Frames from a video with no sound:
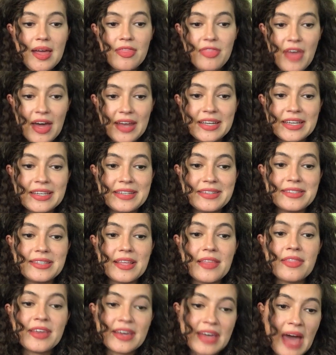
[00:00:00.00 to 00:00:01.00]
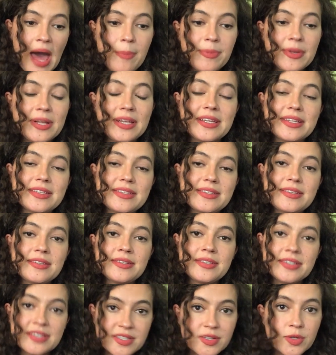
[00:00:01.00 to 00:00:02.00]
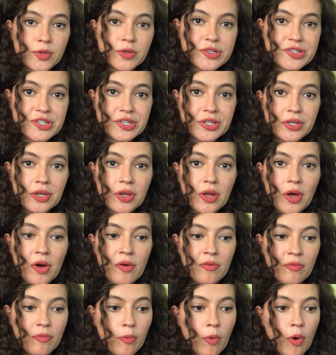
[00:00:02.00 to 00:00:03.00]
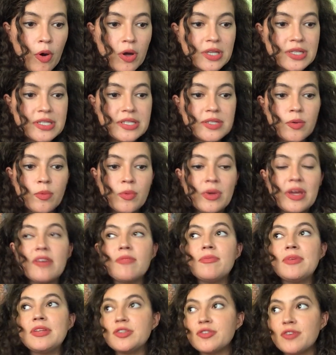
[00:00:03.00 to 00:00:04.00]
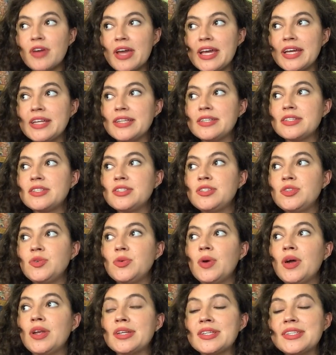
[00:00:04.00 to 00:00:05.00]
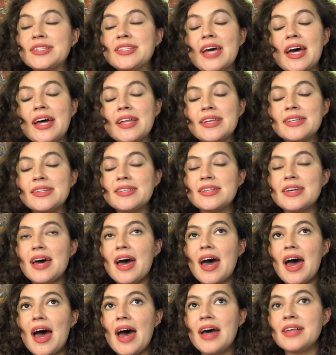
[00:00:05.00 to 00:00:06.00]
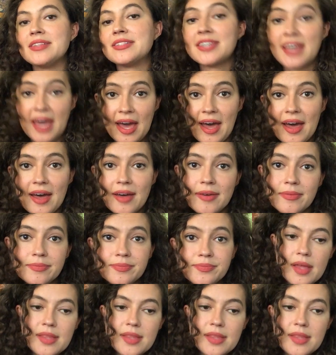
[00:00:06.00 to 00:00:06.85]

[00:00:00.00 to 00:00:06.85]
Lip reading: That is the capitalist distortion of what we have been trained to understand as care.